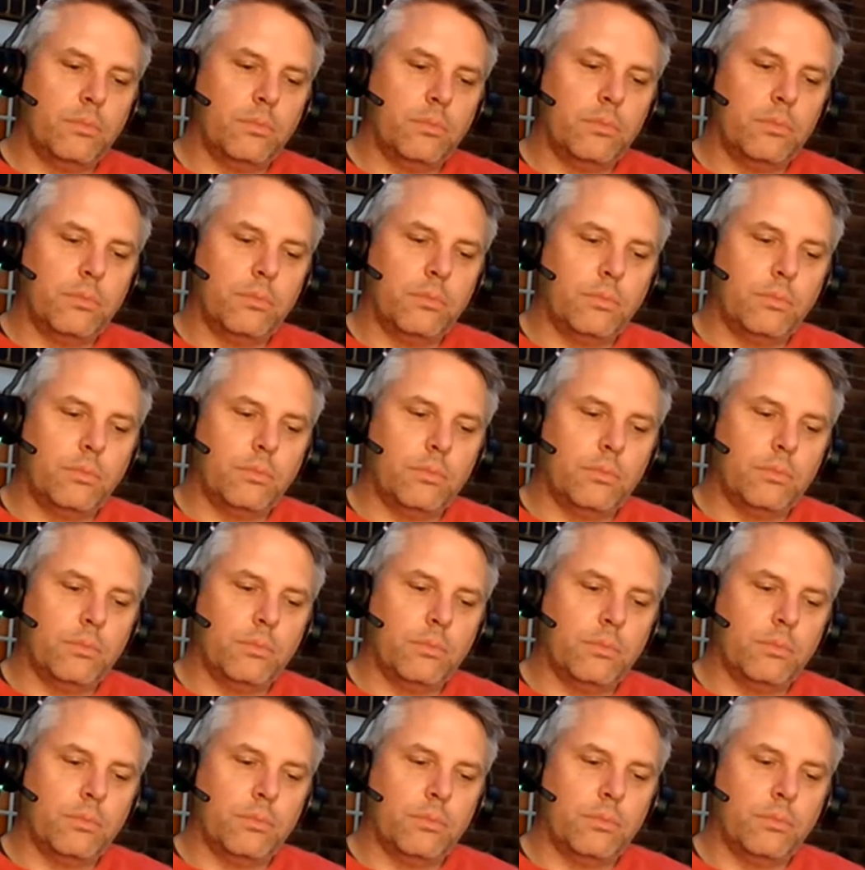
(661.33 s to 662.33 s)

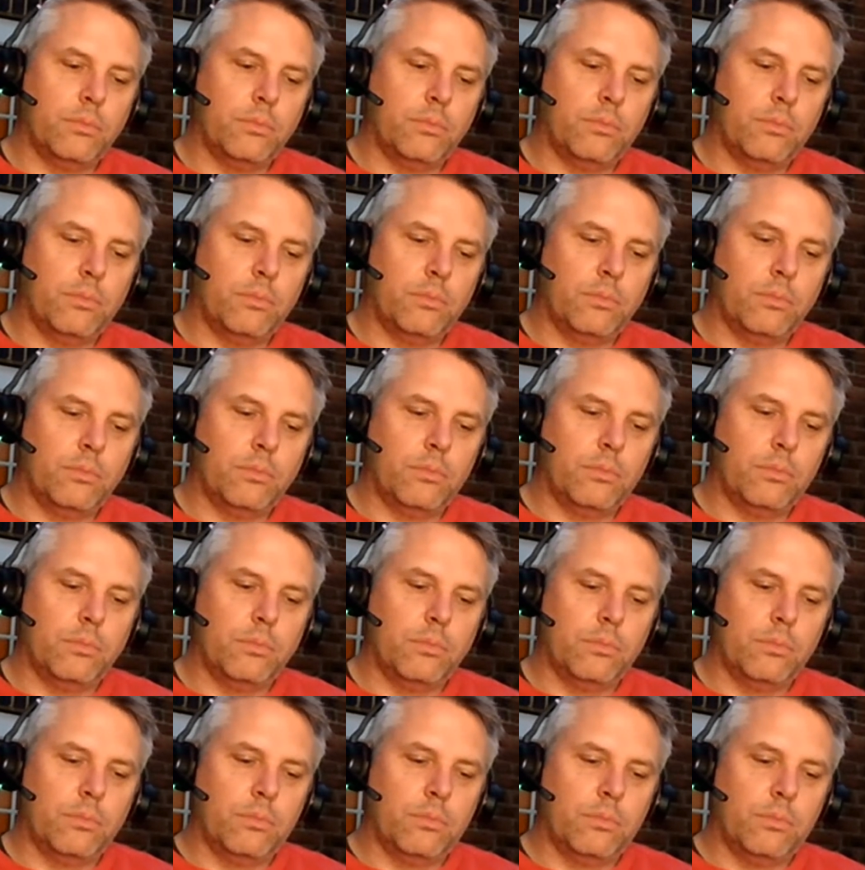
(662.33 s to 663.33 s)

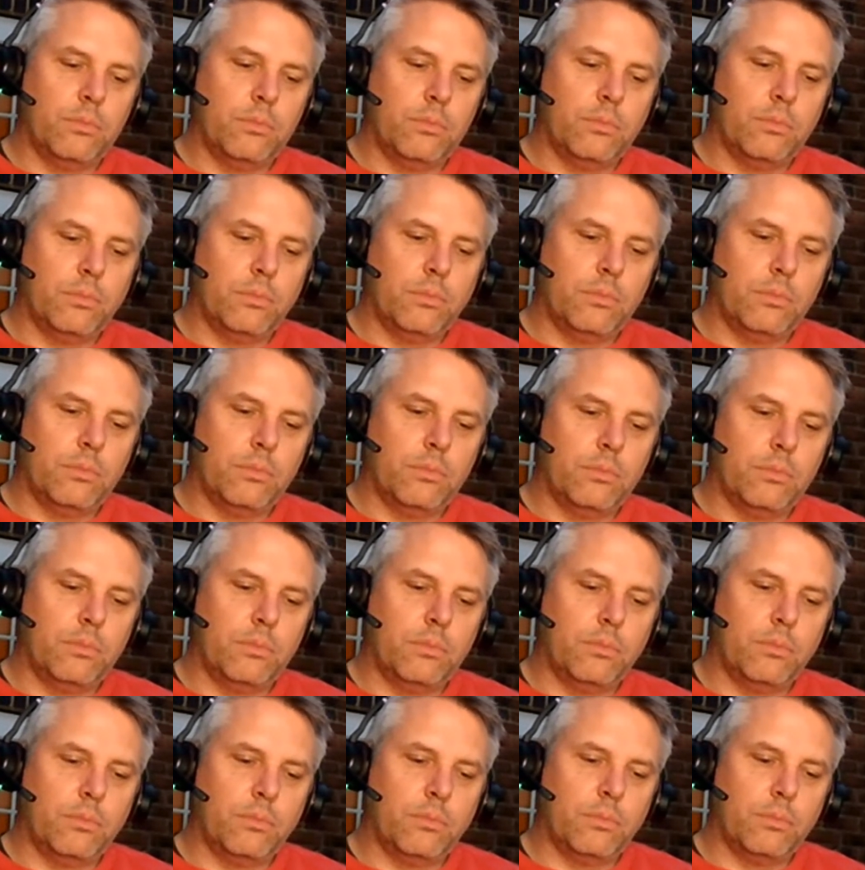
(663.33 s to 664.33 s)

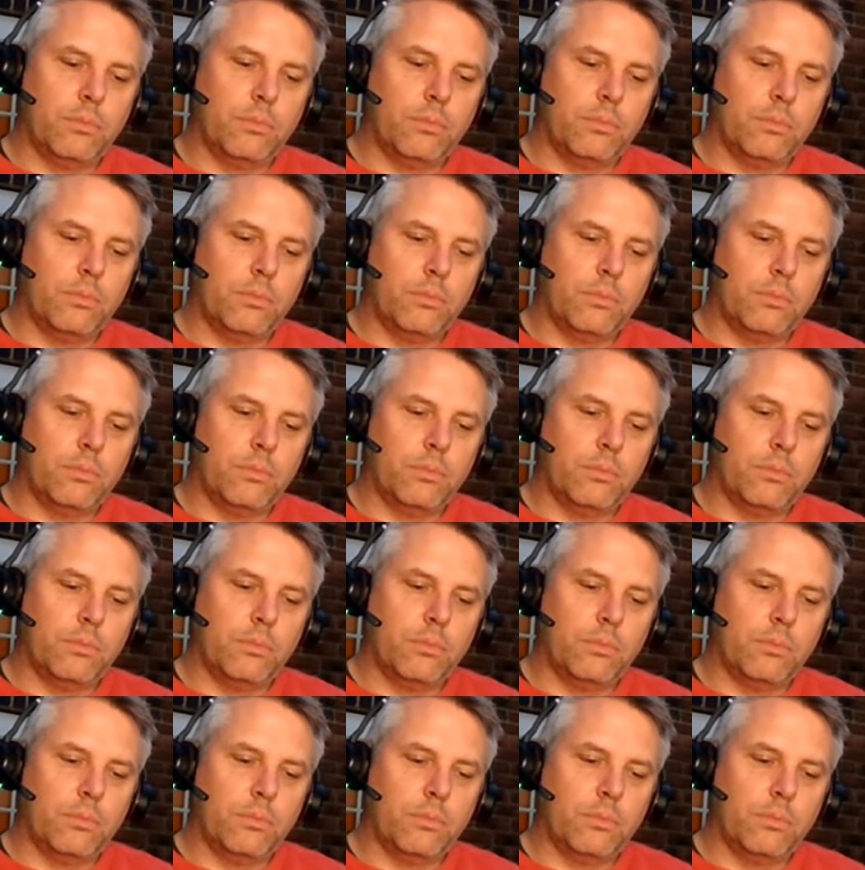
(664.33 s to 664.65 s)
(silent)